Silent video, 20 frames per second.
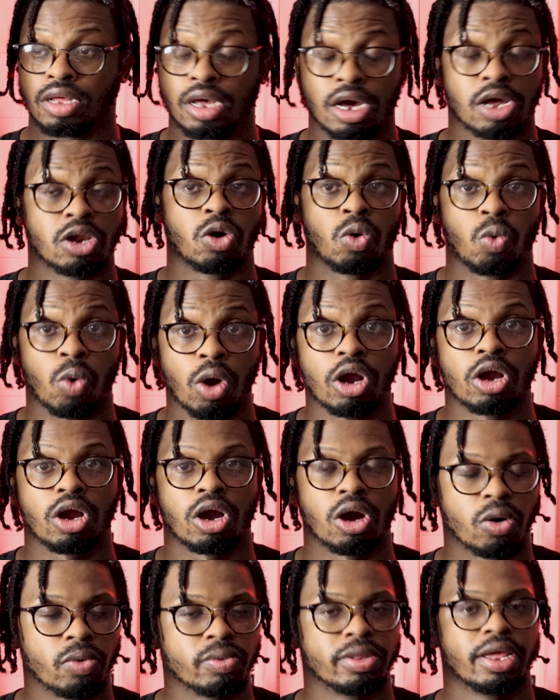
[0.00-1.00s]
gonna work
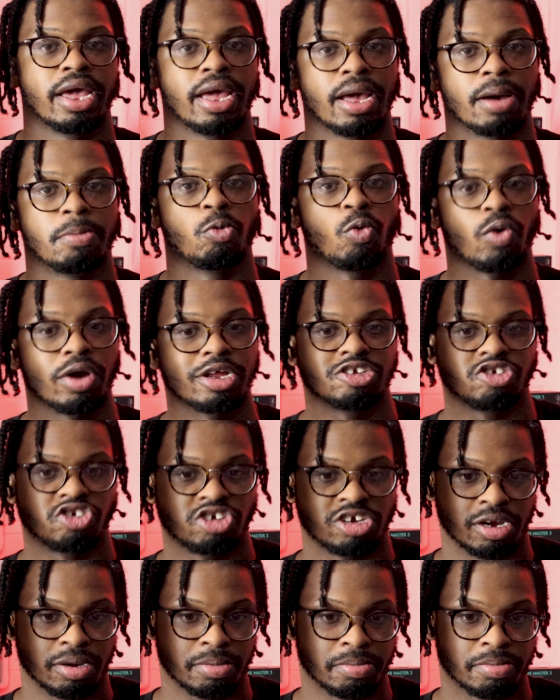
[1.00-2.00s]
on the M one
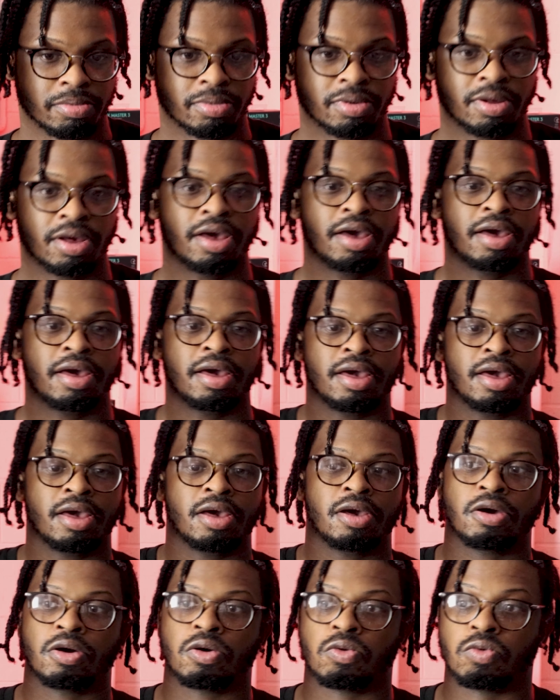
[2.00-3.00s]
chip,
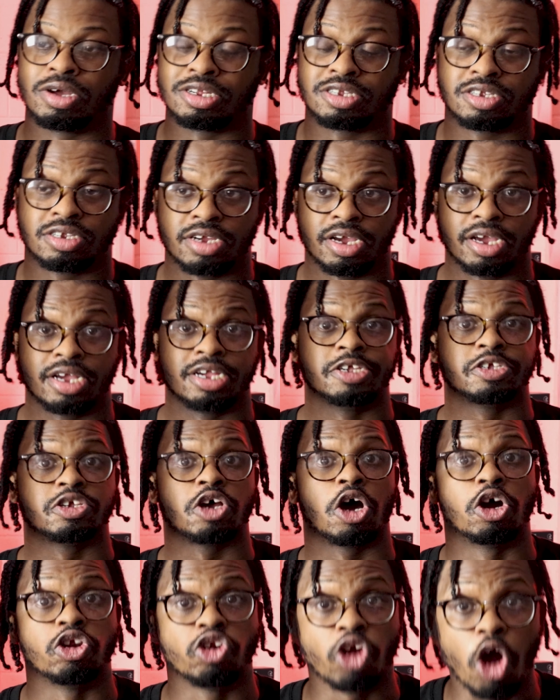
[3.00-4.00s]
which is
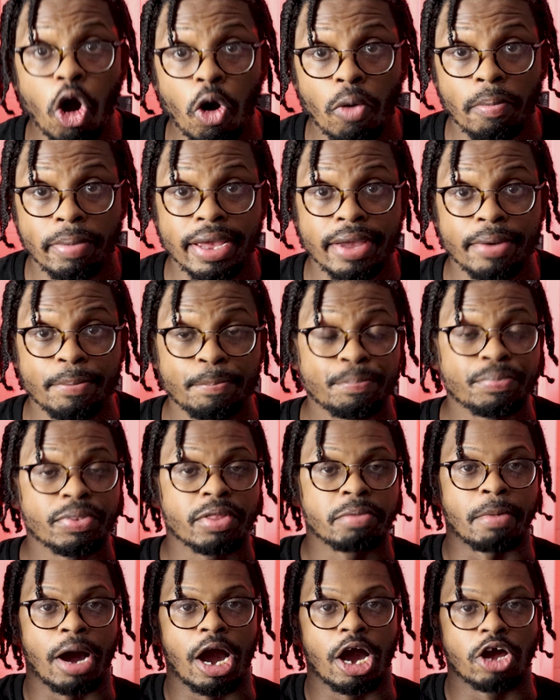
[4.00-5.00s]
Adobe.
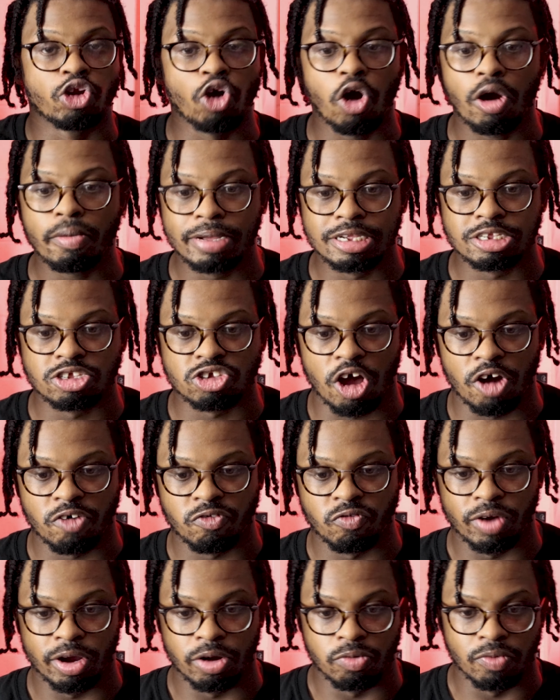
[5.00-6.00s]
My Adobe
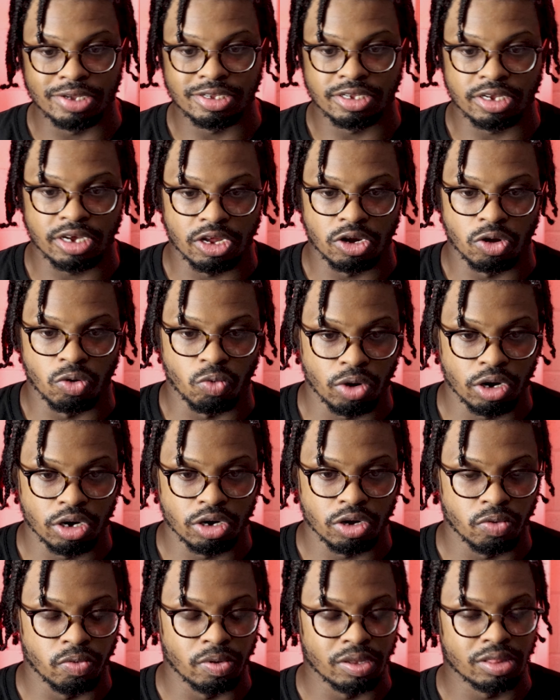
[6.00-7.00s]
software wasn't gonna
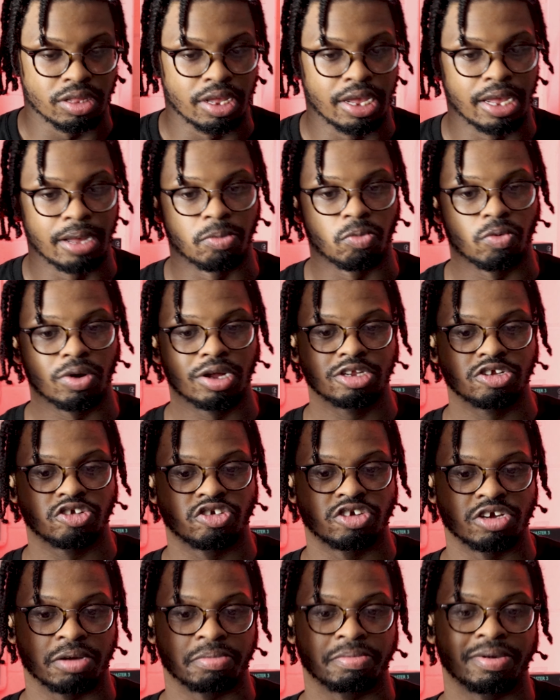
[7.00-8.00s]
work with the M one
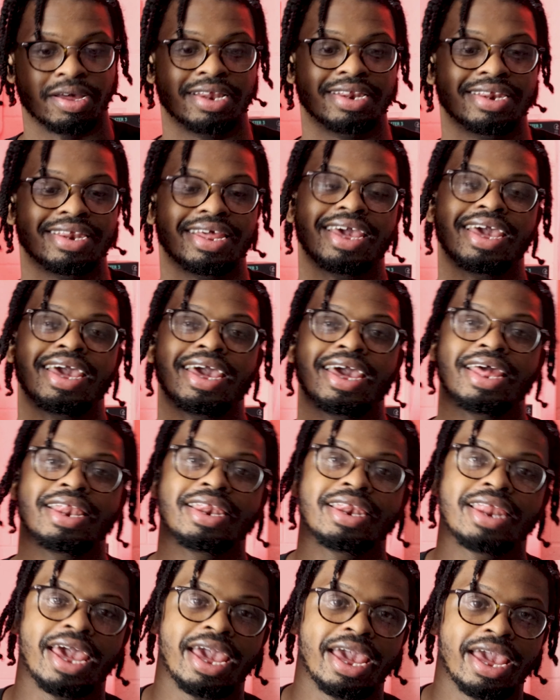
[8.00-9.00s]
chip. And
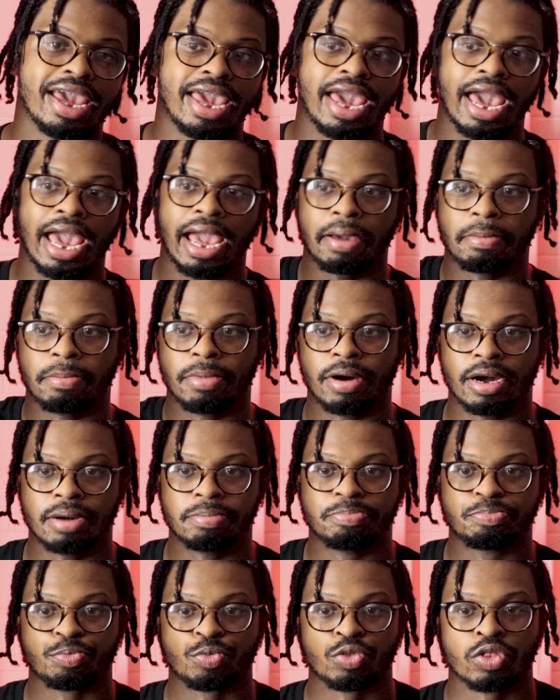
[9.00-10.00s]
then they came
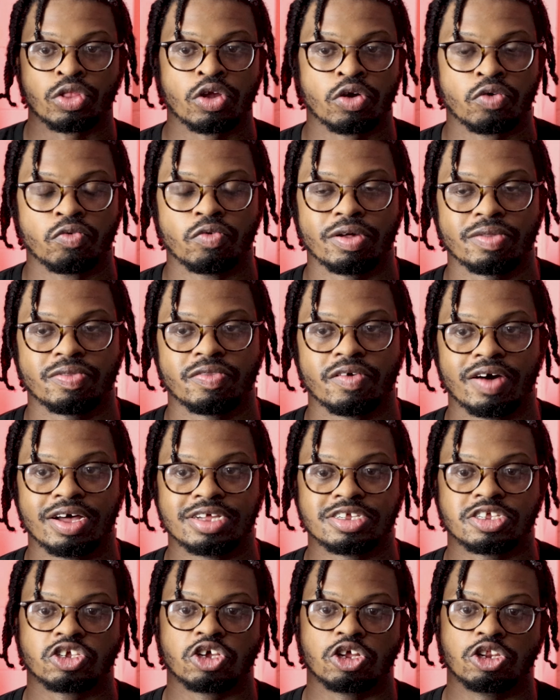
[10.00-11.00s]
up with
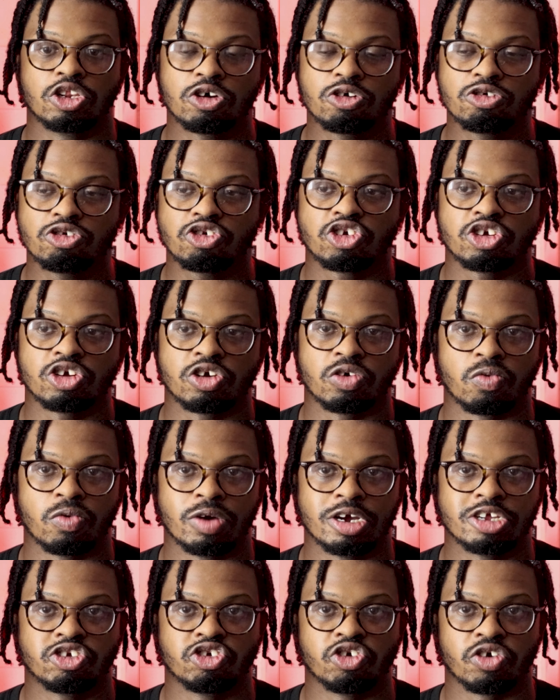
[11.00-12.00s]
a solution
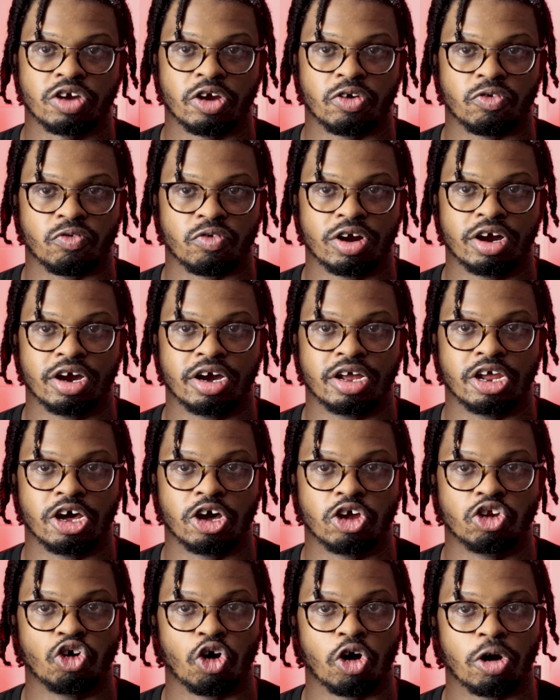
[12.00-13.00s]
which you can run
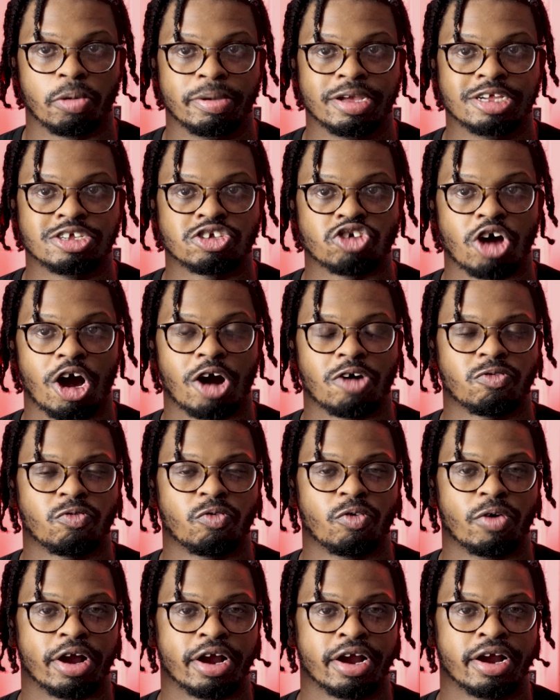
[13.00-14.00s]
Adobe
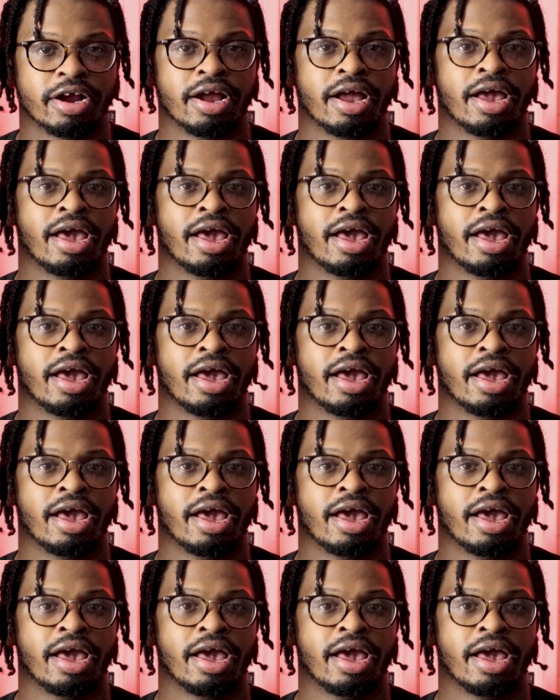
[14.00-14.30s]
software